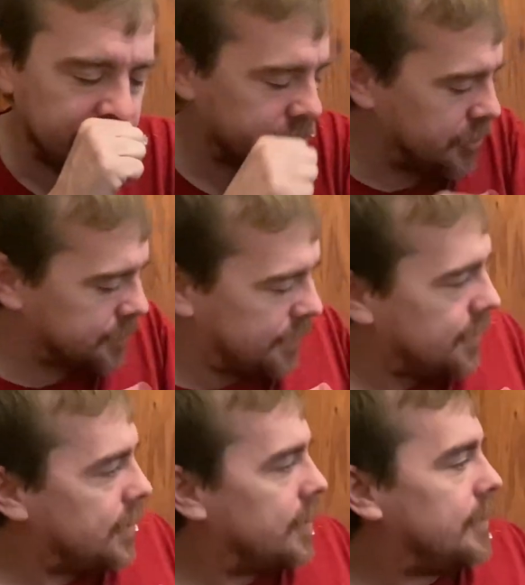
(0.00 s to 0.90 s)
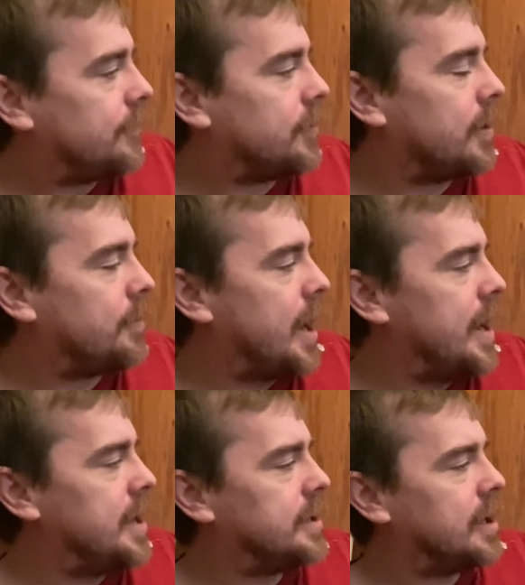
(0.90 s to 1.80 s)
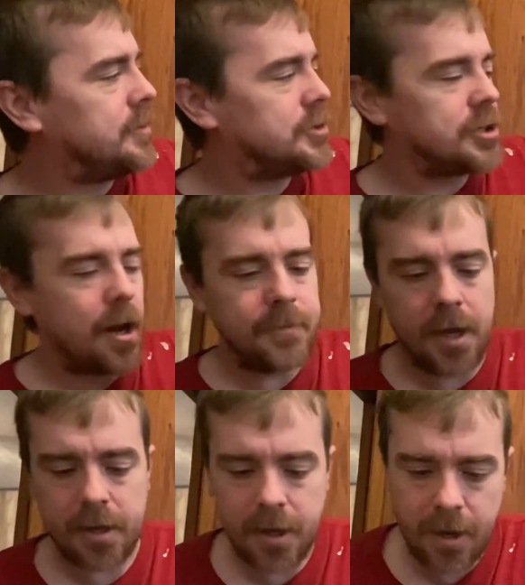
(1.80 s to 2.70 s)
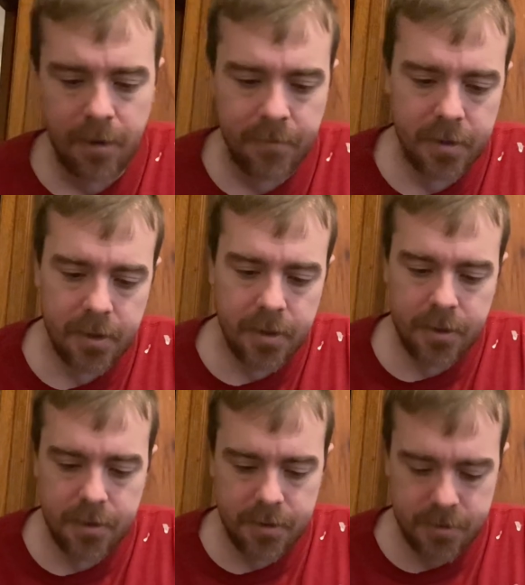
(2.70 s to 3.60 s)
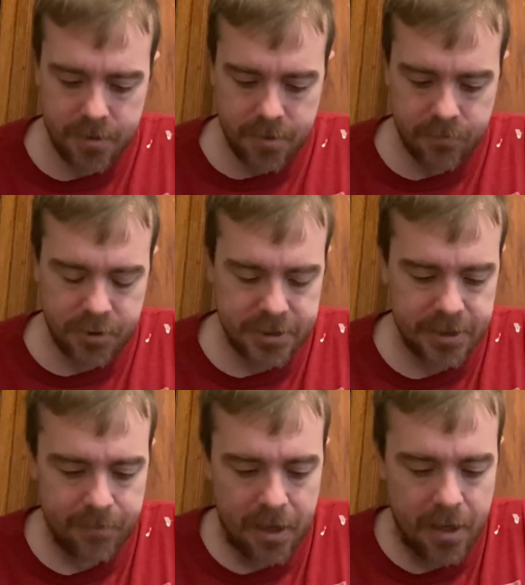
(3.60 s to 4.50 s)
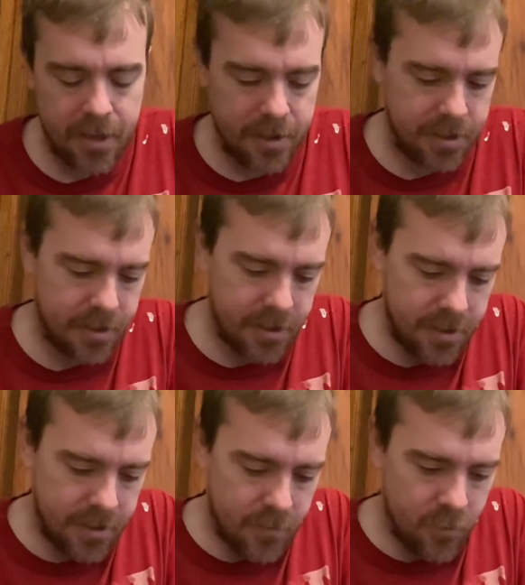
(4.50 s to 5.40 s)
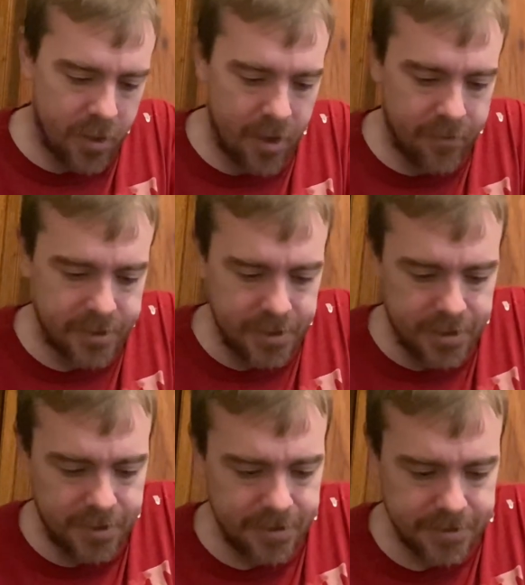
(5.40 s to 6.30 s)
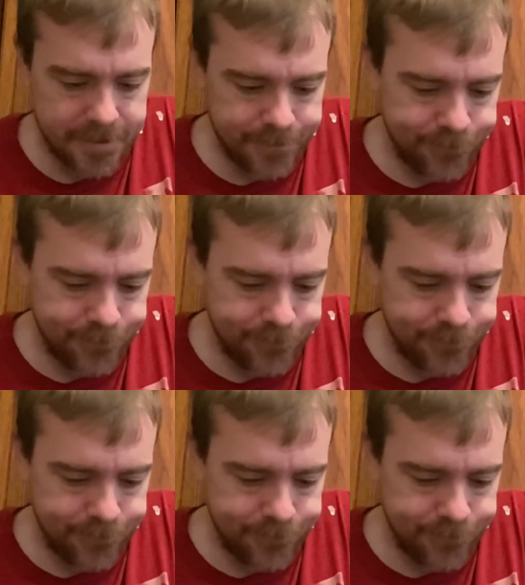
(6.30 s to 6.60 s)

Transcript: excuse me, from AEWshop.com, presented by One Hour Teas,